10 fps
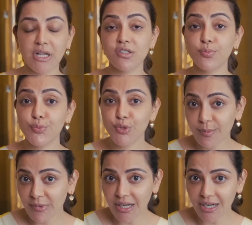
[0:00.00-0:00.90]

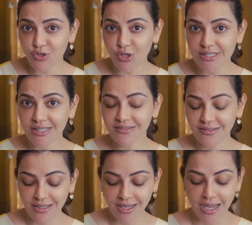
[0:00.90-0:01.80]
Supremely hydrating,
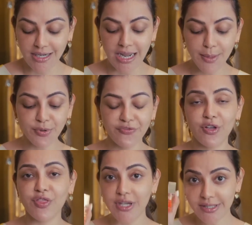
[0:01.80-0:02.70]
and I
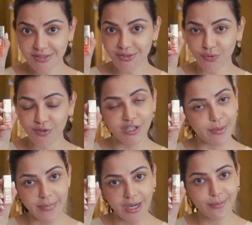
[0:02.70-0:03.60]
prefer this over a
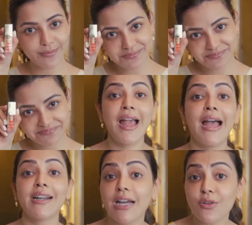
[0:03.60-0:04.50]
lip balm.
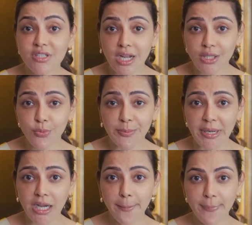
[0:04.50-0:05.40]
And now starting with
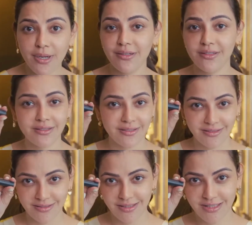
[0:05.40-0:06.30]
makeup,
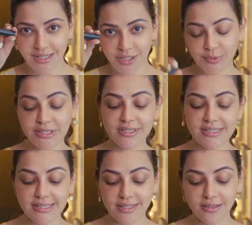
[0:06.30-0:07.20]
start with a
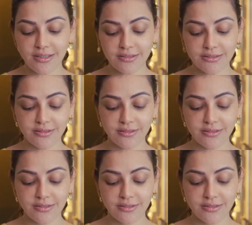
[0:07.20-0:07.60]
concealer.